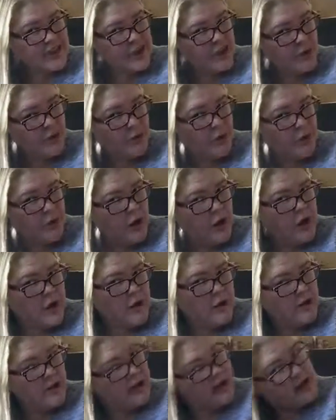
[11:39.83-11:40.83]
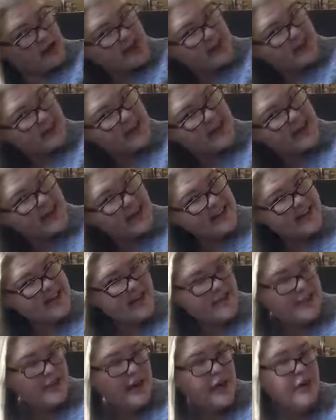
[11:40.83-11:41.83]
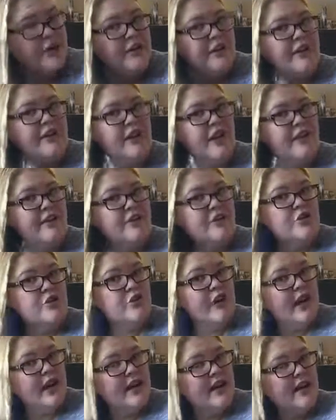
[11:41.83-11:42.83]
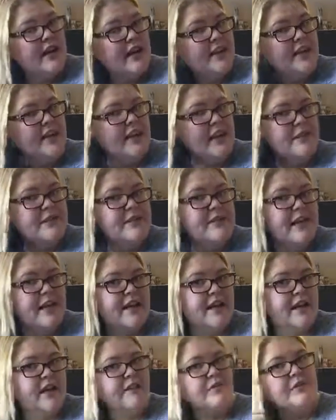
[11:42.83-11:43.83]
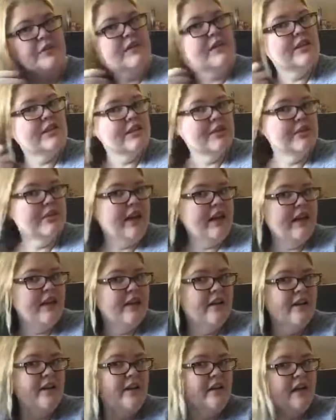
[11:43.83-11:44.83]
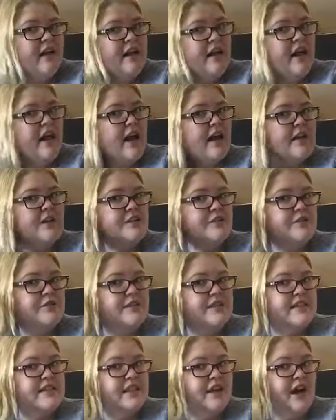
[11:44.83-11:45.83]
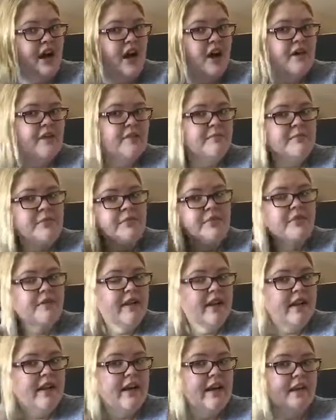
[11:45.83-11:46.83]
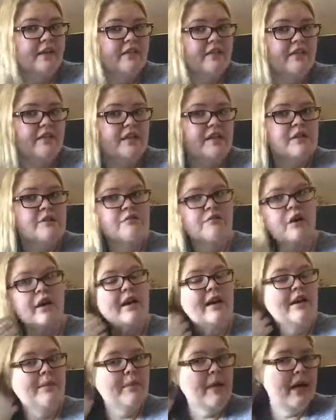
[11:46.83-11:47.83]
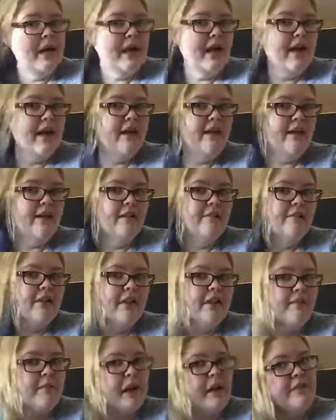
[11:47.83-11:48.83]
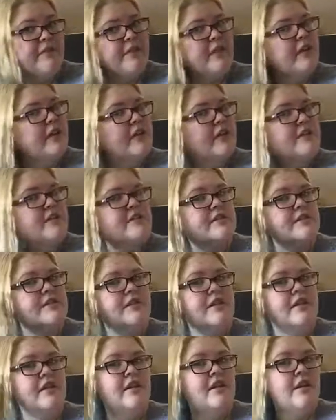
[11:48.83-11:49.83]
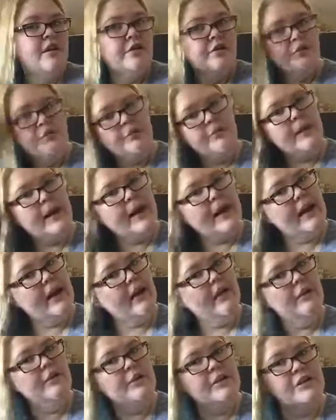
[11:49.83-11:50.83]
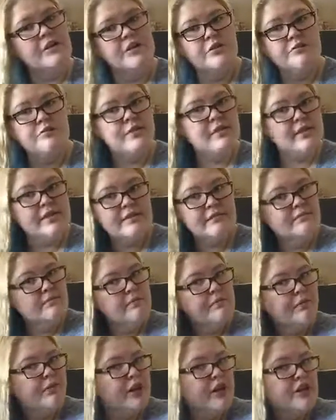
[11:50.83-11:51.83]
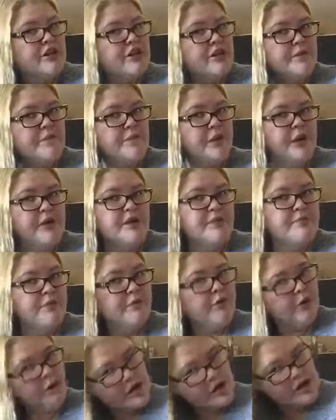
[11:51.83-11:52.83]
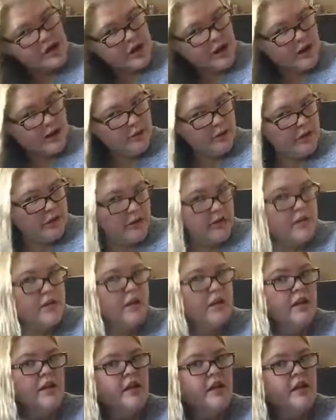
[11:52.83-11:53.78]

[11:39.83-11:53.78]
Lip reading: shower wall so that it didn't go down and clog the drain, and then I would take it off with tissue later. And as you can see, all I'm doing right now is running my fingers through my hair, which was freshly brushed before I showered.